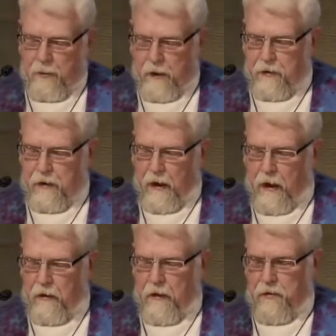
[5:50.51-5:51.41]
Brother
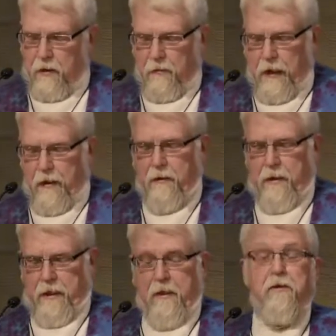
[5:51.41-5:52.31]
Carlos Carretta,
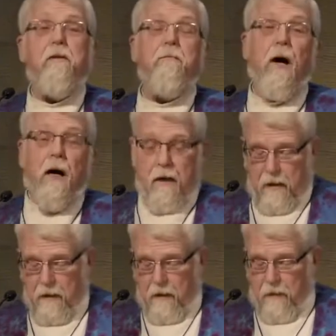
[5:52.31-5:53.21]
the desert monk